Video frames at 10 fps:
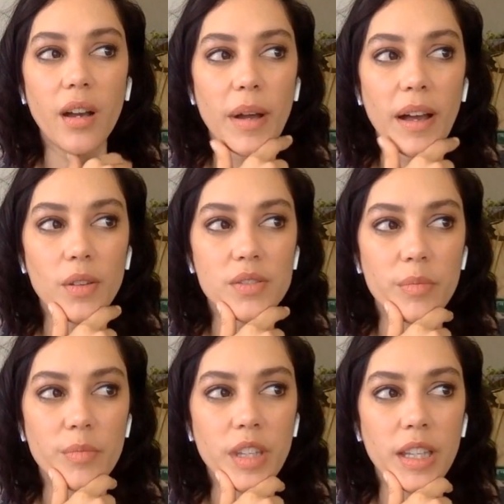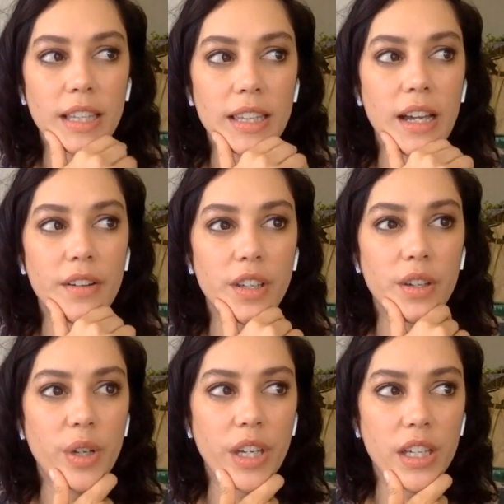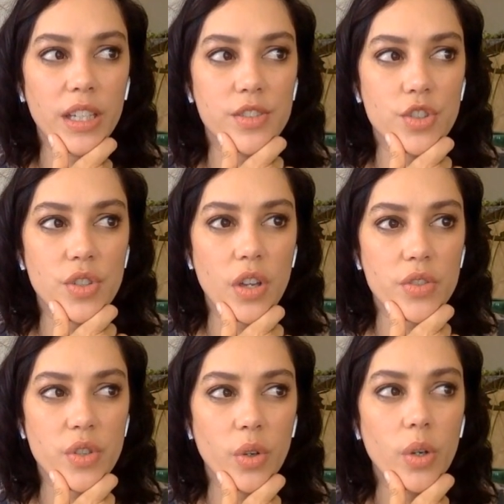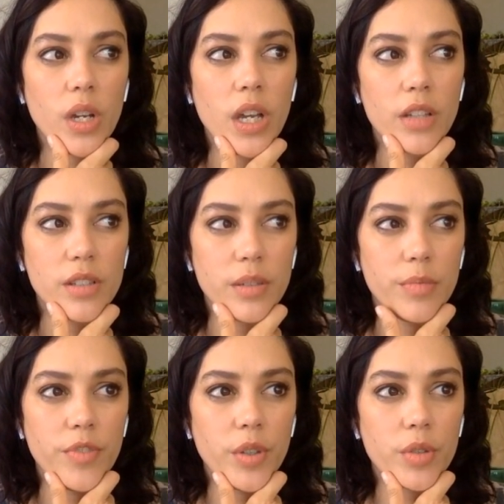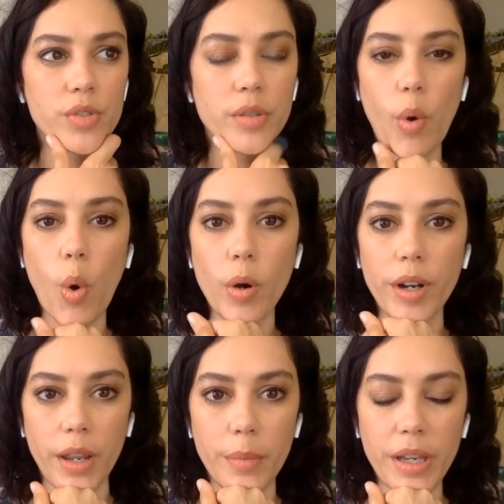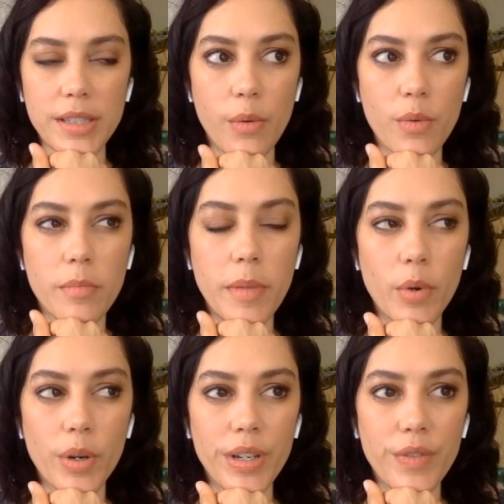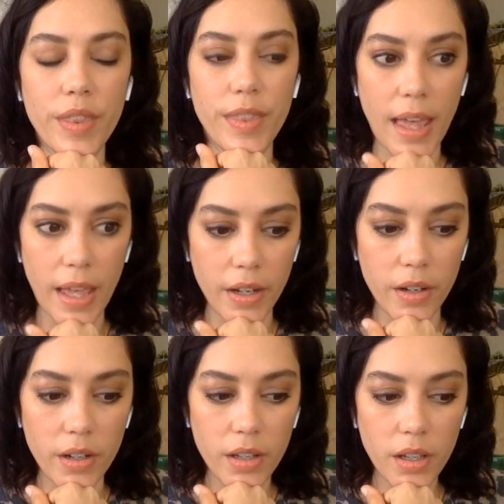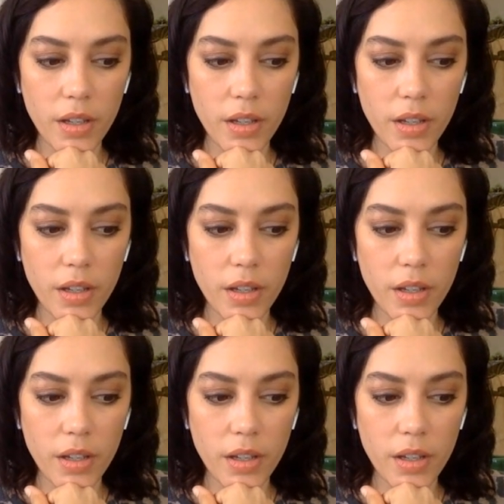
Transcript: about something like that really quick is just also to feel supported, because I remember even then